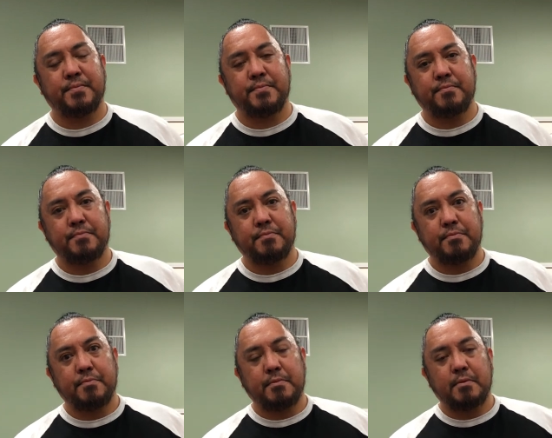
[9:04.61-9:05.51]

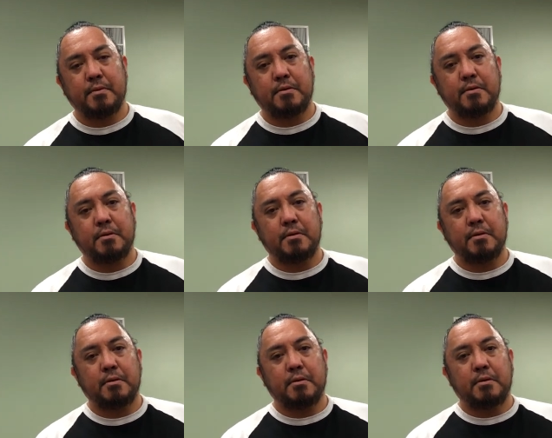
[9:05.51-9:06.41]
No one is speaking in this clip.